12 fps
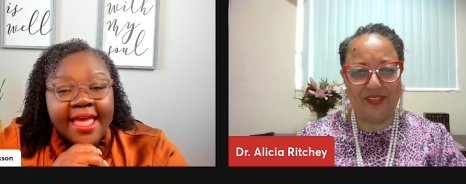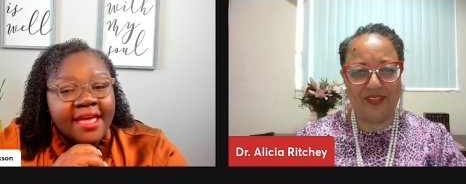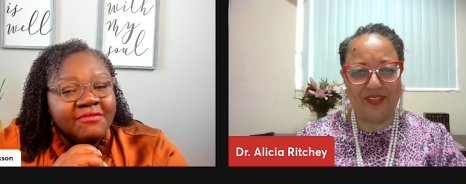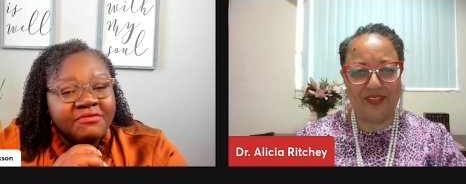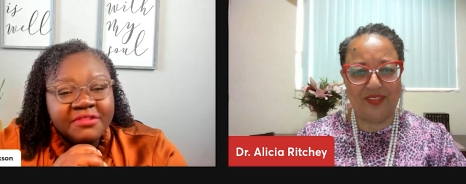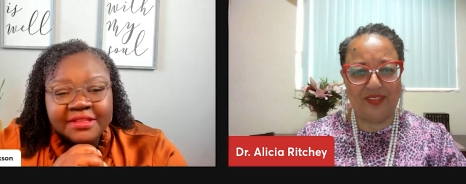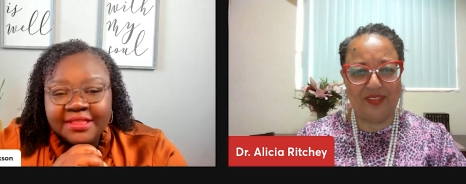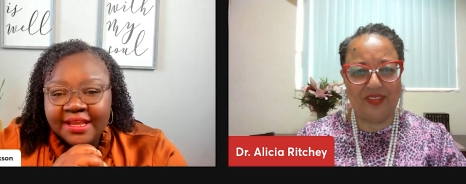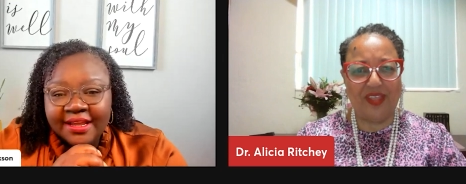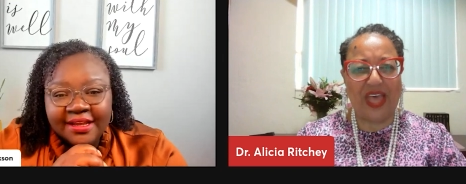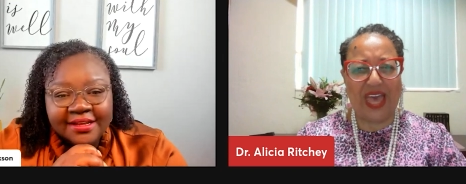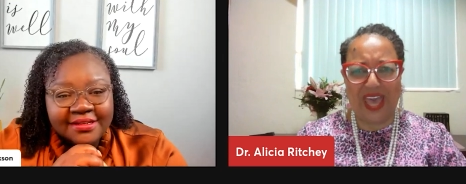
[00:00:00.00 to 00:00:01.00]

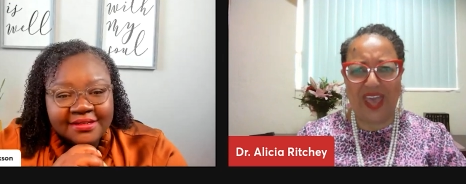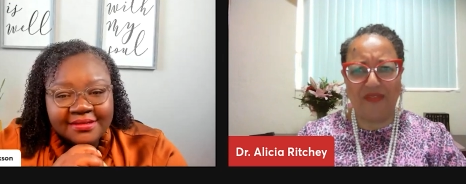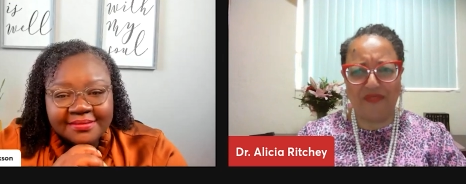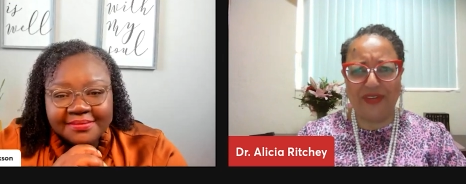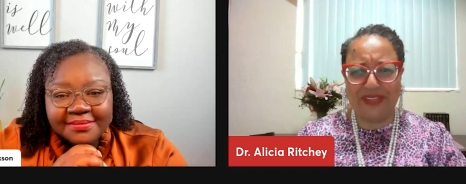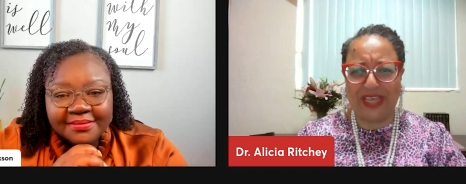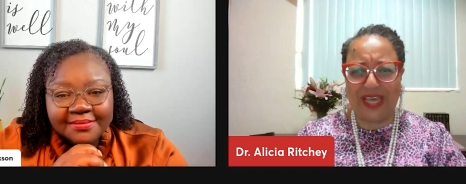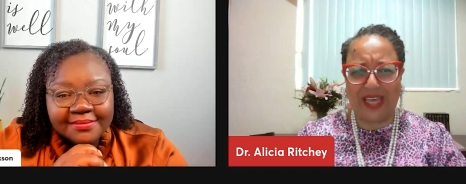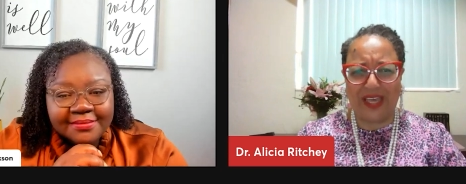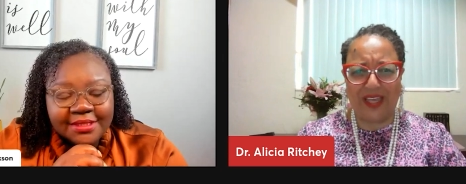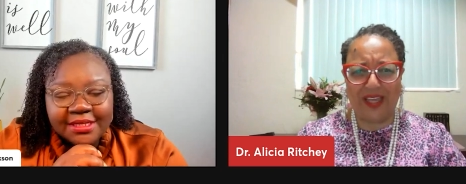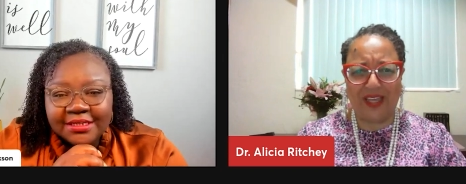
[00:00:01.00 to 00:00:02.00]
Speaker 1: everything.
Speaker 2: Everything
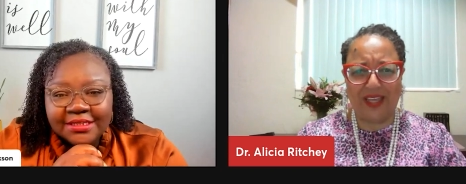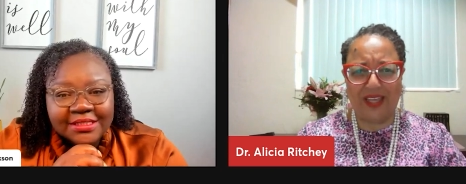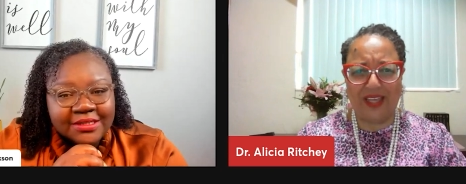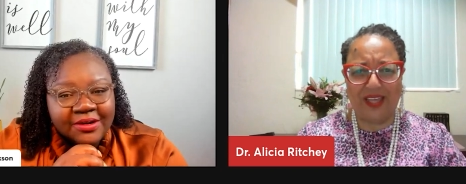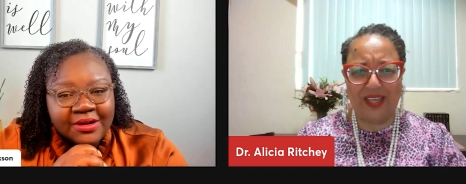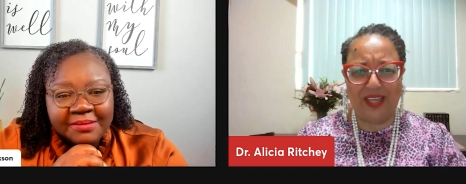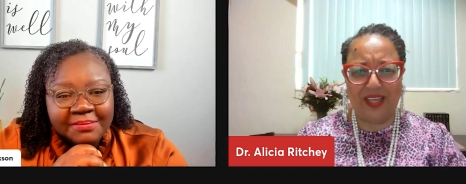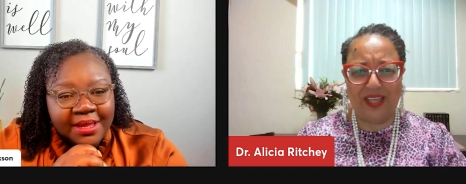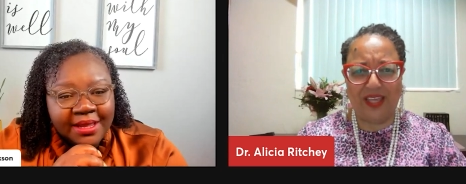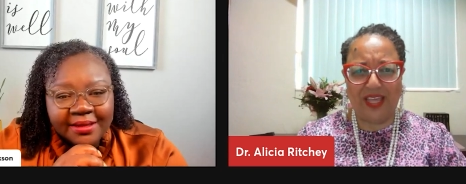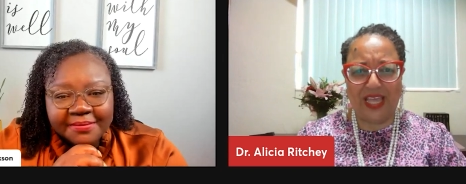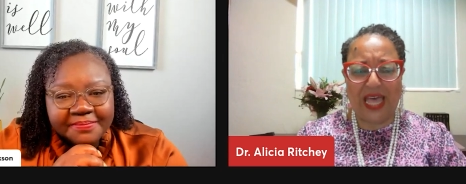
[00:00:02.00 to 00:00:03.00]
Speaker 1: concerning
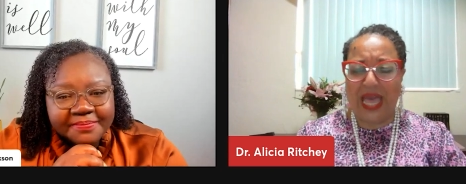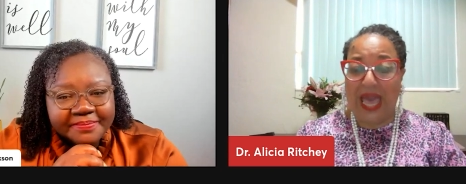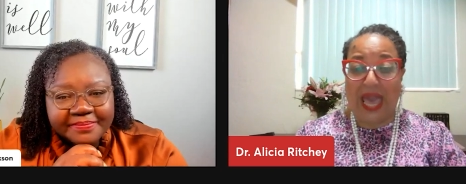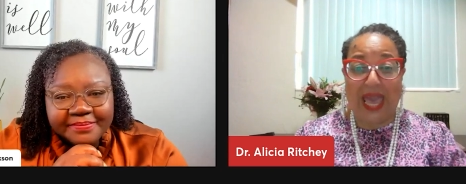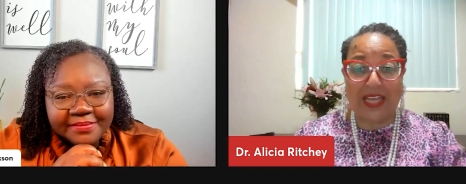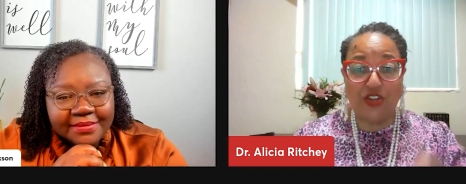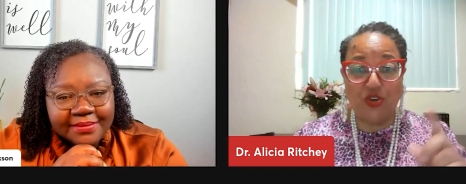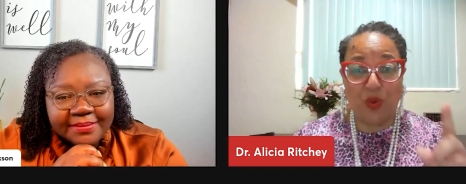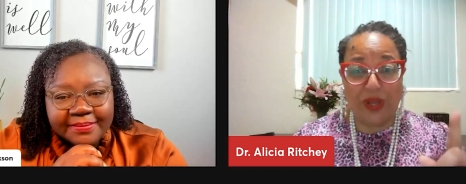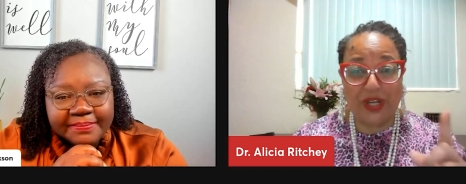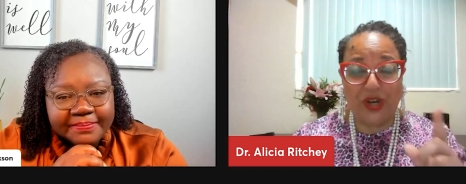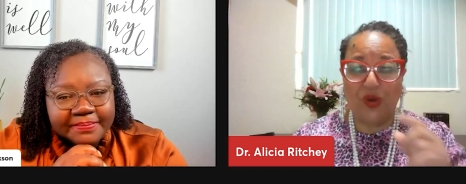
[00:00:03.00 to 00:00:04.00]
me.
Speaker 2: And you
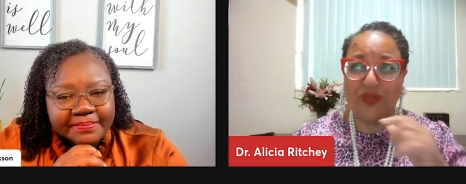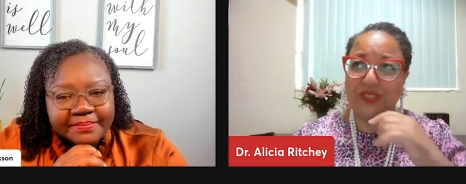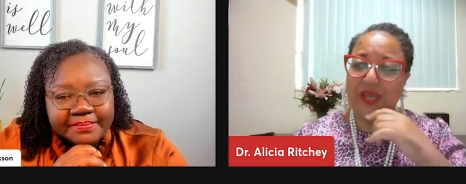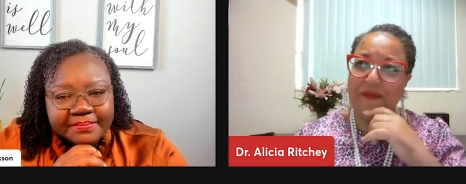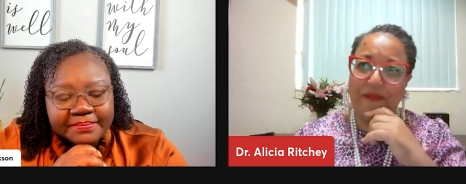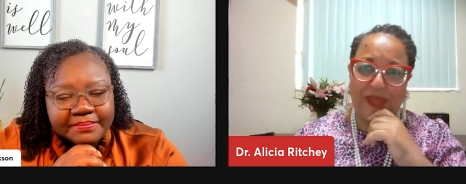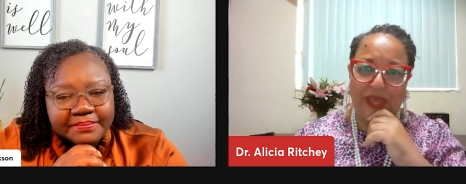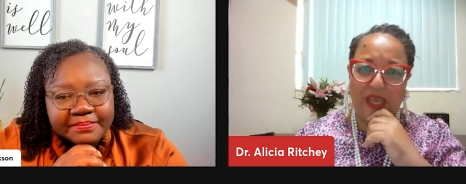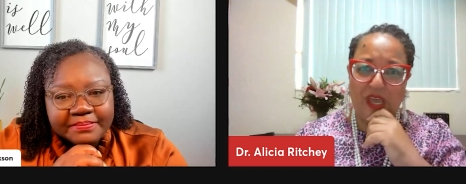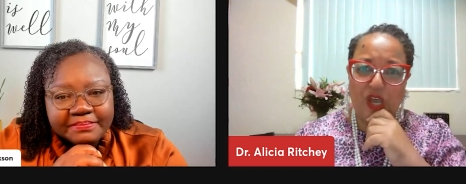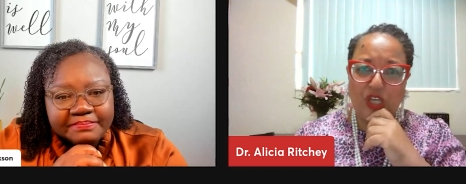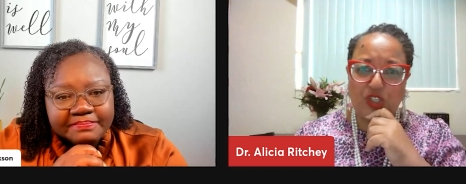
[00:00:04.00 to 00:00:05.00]
want to know something?
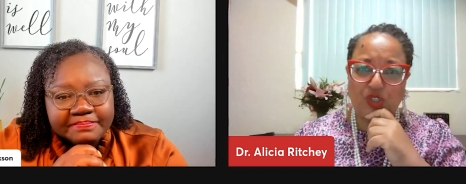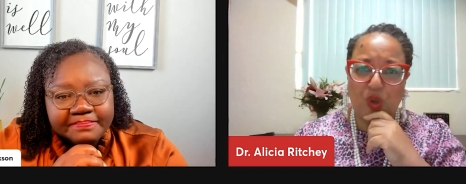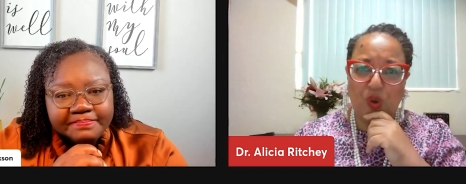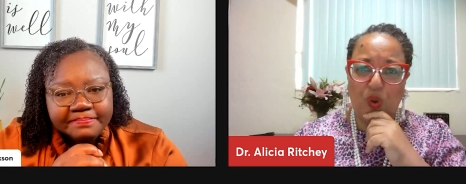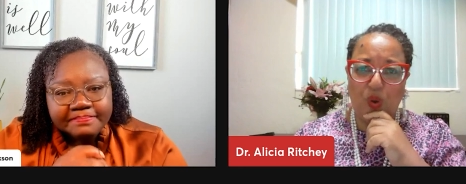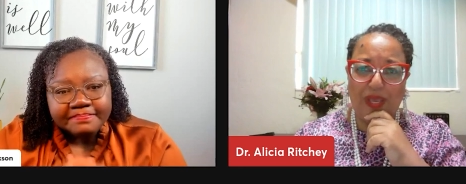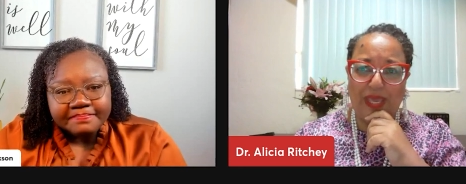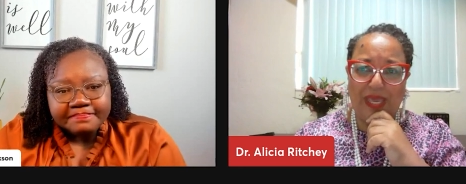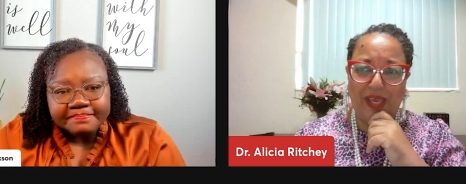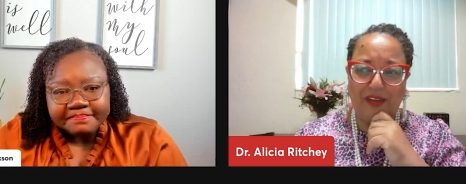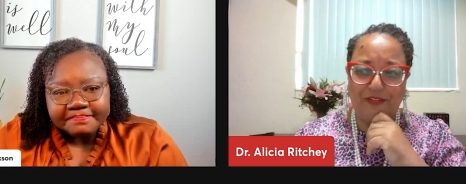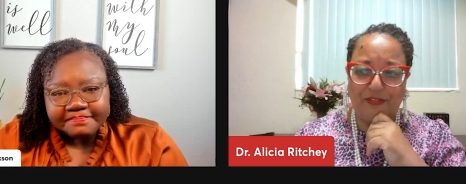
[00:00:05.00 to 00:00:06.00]
So
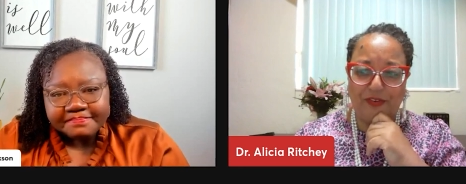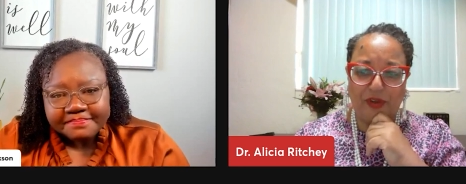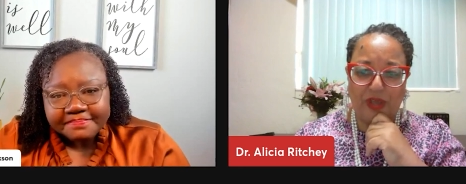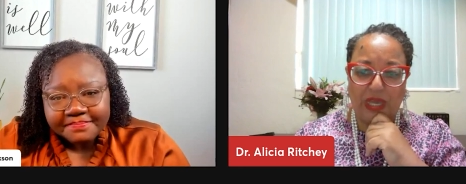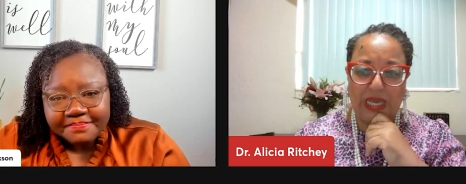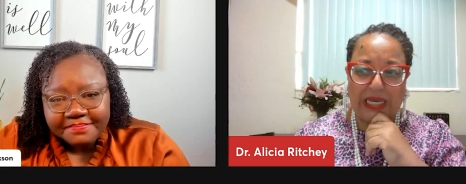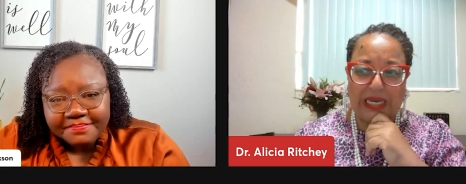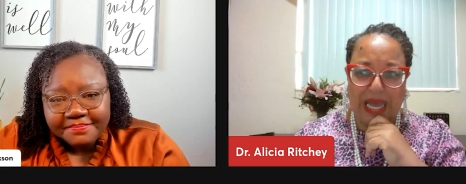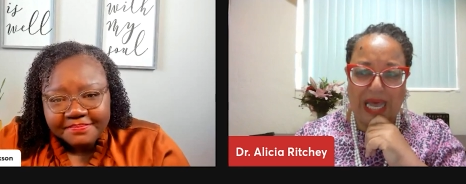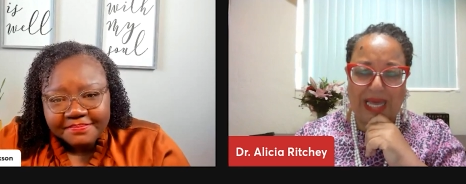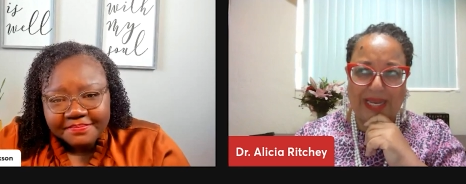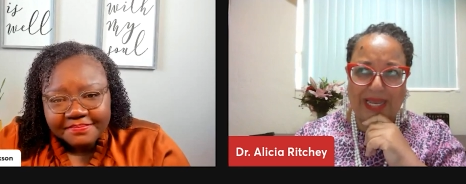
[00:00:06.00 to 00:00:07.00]
if
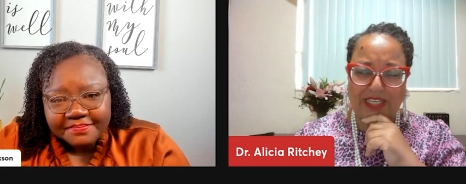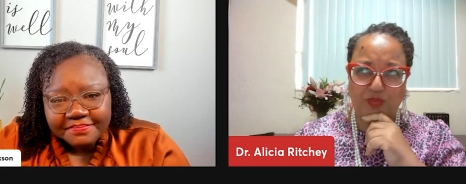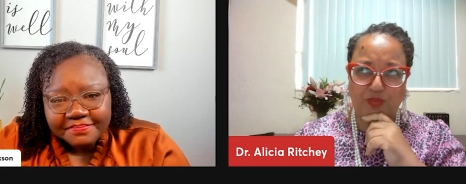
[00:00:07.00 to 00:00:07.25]
God has